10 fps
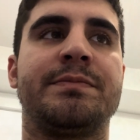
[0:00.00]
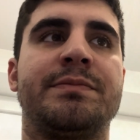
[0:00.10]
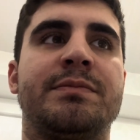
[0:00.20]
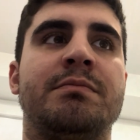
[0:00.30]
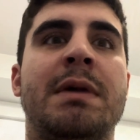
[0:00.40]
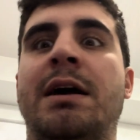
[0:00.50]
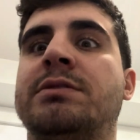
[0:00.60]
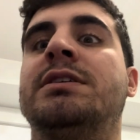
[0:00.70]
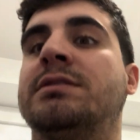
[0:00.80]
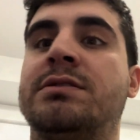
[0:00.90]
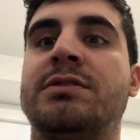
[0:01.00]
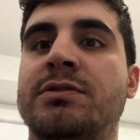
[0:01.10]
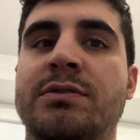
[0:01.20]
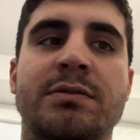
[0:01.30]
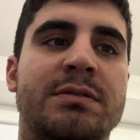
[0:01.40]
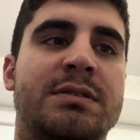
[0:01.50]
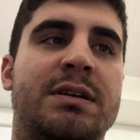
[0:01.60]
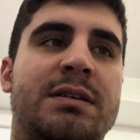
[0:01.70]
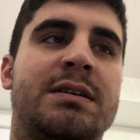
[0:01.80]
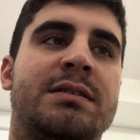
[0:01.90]
mountains to
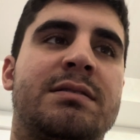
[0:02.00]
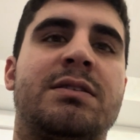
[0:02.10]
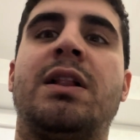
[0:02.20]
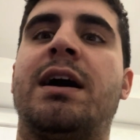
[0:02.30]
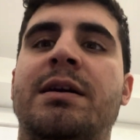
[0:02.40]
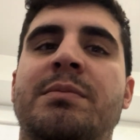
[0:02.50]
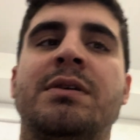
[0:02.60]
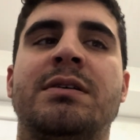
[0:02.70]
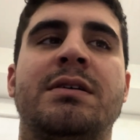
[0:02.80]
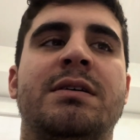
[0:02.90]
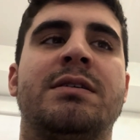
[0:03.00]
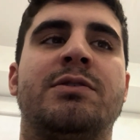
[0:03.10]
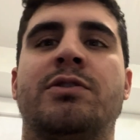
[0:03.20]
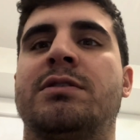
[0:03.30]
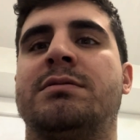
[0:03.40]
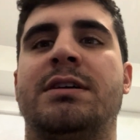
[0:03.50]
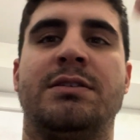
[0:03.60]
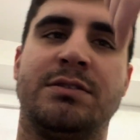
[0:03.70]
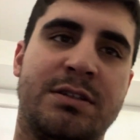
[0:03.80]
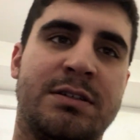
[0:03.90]
climb or
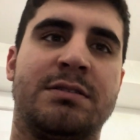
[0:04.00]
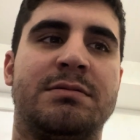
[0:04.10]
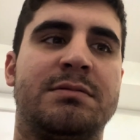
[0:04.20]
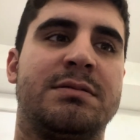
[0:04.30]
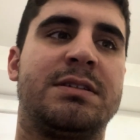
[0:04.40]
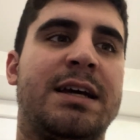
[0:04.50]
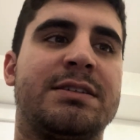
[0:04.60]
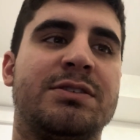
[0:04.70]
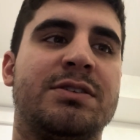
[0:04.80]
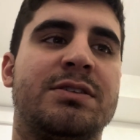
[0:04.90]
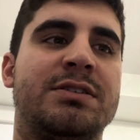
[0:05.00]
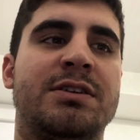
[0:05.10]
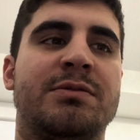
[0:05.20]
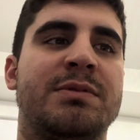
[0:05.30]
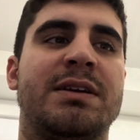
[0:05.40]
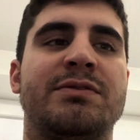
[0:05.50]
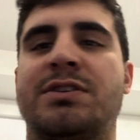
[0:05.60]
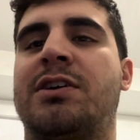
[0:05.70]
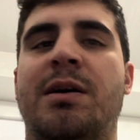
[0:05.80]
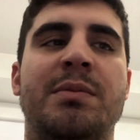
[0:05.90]
to cast into the sea or whatever, to
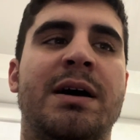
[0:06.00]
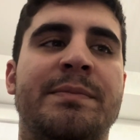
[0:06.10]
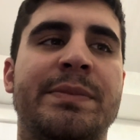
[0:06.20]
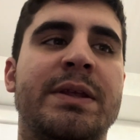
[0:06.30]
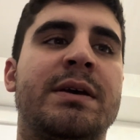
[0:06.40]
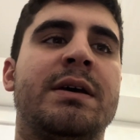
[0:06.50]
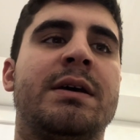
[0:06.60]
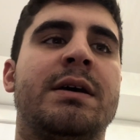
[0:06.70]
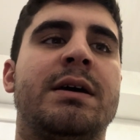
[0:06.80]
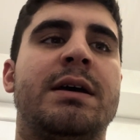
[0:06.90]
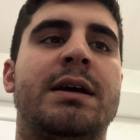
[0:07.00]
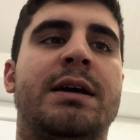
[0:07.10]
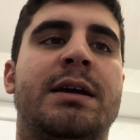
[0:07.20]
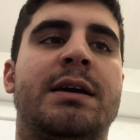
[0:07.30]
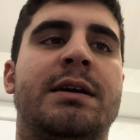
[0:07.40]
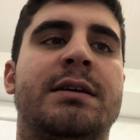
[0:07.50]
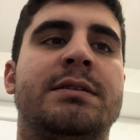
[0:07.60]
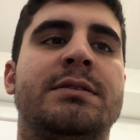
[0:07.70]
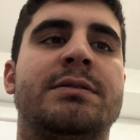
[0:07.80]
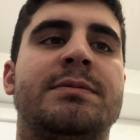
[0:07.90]
combat.
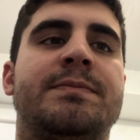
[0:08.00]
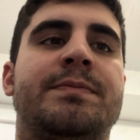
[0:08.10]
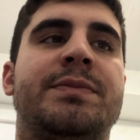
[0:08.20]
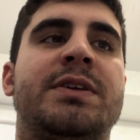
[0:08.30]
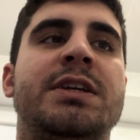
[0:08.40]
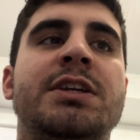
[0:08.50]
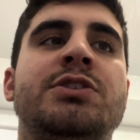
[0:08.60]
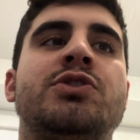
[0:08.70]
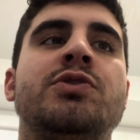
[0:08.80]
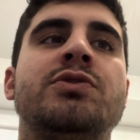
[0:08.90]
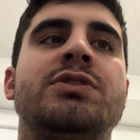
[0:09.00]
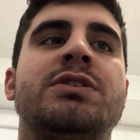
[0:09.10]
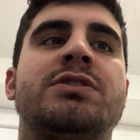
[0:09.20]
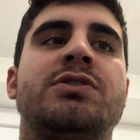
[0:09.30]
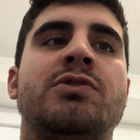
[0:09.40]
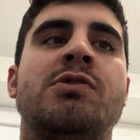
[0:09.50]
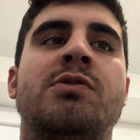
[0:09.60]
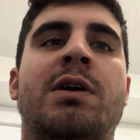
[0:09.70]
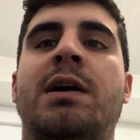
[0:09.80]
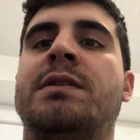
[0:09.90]
And he chooses to go
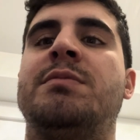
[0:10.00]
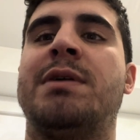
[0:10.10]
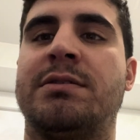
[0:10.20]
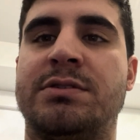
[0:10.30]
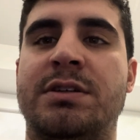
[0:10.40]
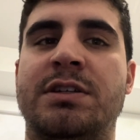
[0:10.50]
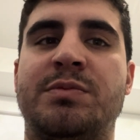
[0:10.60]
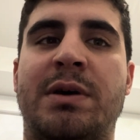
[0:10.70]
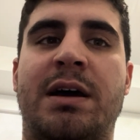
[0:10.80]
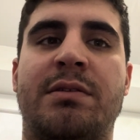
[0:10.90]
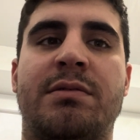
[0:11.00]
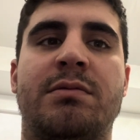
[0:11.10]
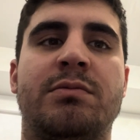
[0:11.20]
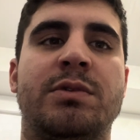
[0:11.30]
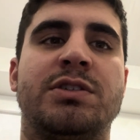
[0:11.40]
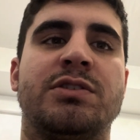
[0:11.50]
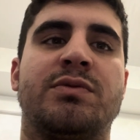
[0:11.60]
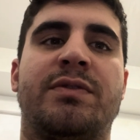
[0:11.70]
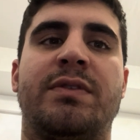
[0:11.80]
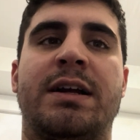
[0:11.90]
on the mountainous path, which is
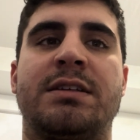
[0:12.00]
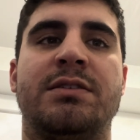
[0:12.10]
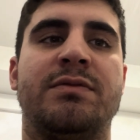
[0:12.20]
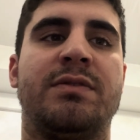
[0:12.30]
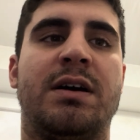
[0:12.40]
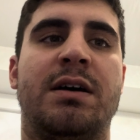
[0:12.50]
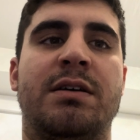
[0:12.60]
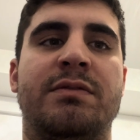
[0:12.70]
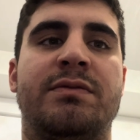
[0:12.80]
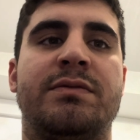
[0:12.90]
reflective of